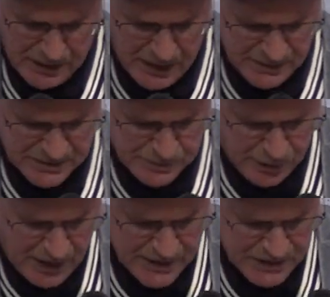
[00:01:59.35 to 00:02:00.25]
behind this
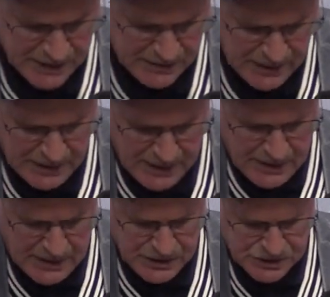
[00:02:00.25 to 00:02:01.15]
project,
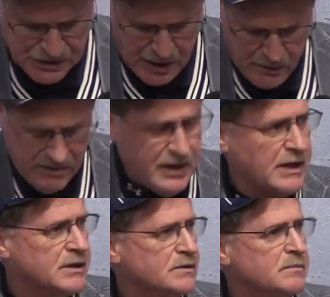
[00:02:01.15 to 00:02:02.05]
and he's sorry that
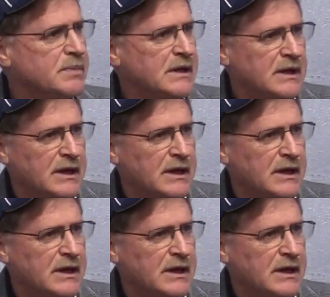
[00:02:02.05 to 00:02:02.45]
he couldn't be